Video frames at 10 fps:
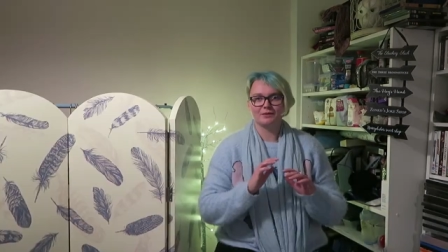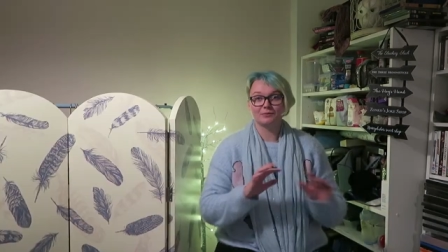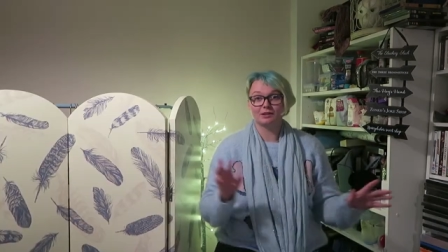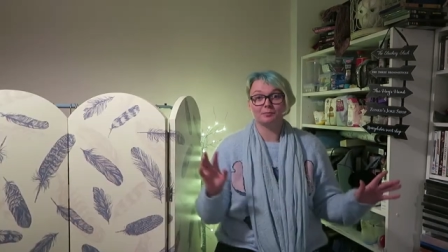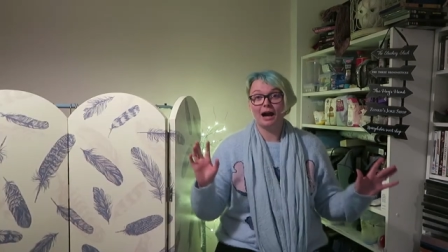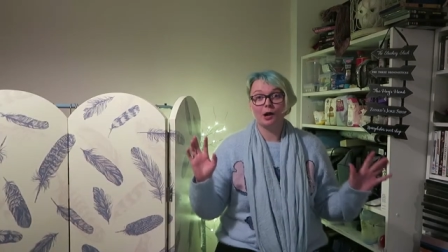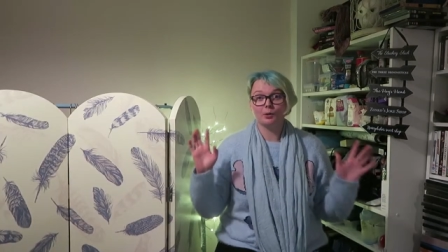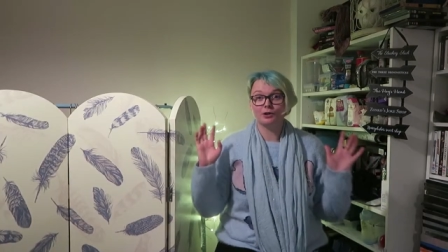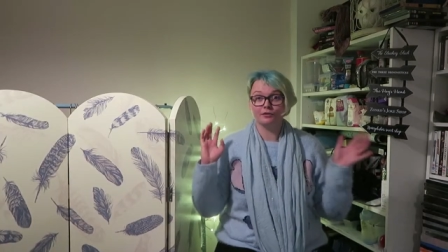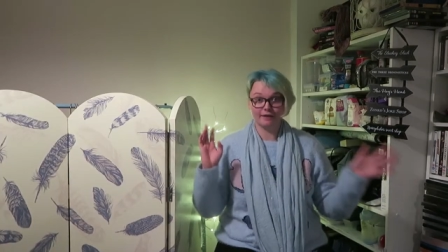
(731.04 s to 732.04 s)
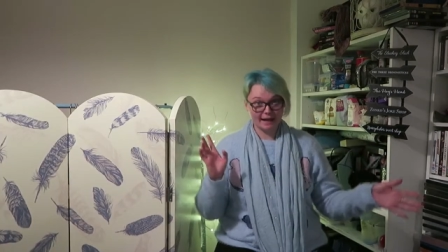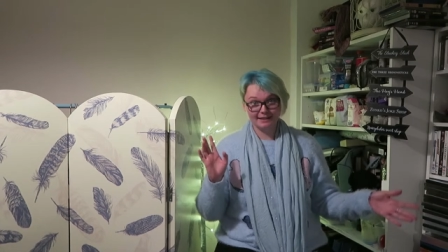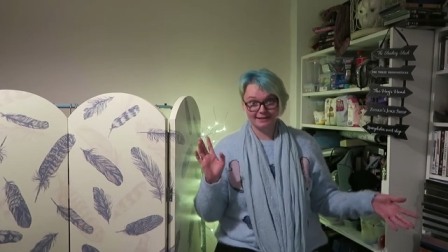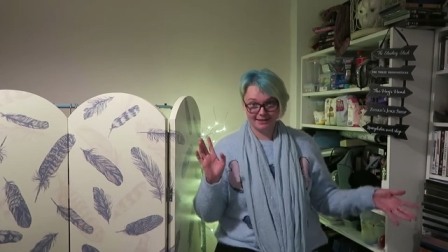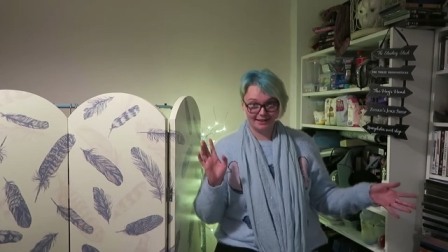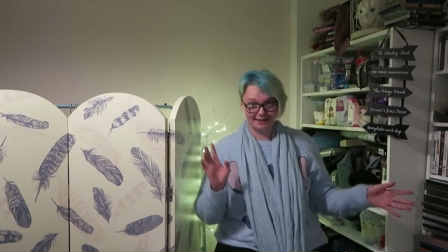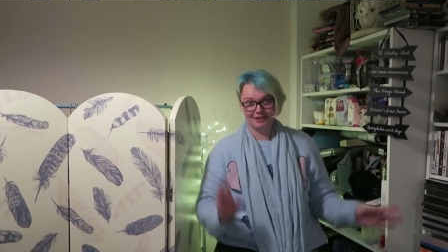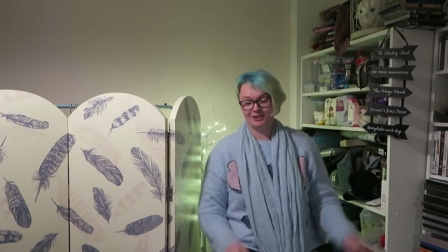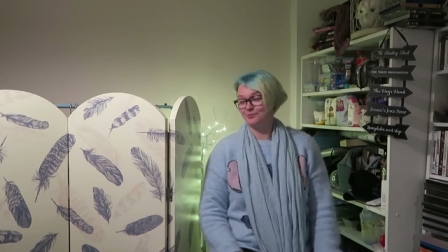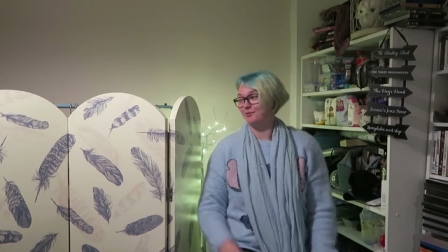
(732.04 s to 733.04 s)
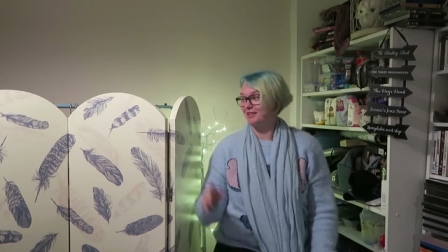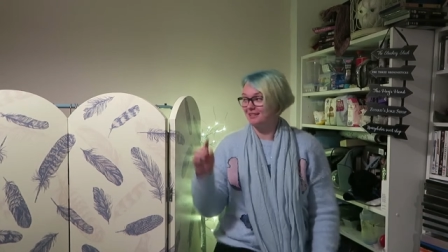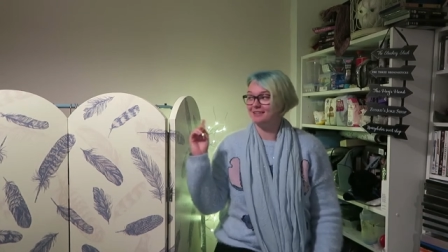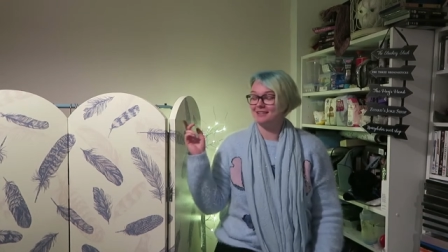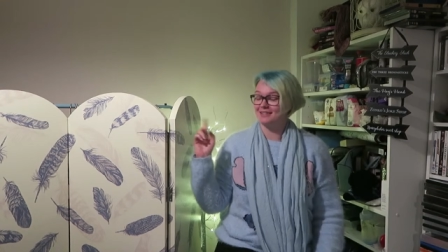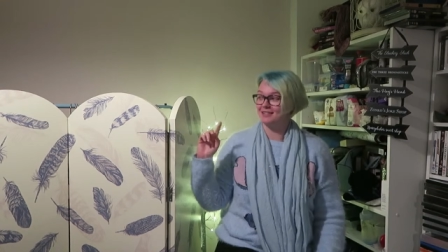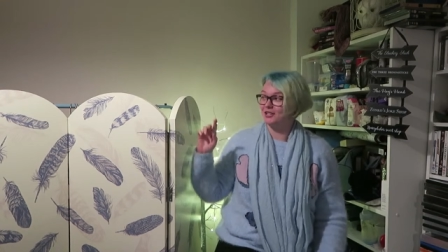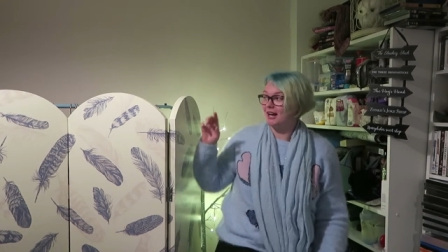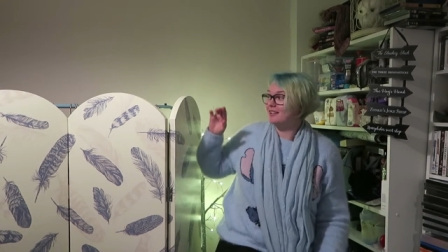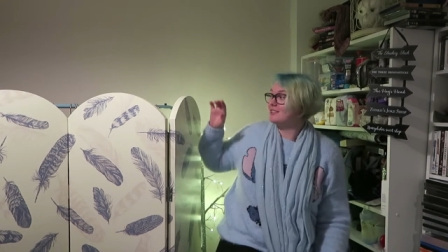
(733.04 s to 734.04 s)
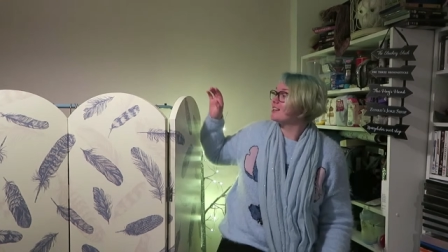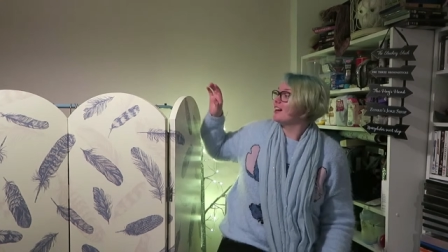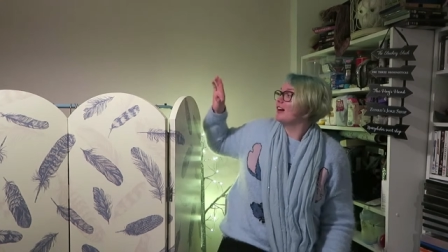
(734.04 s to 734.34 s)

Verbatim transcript: And with the power of editing, you will see that this has changed.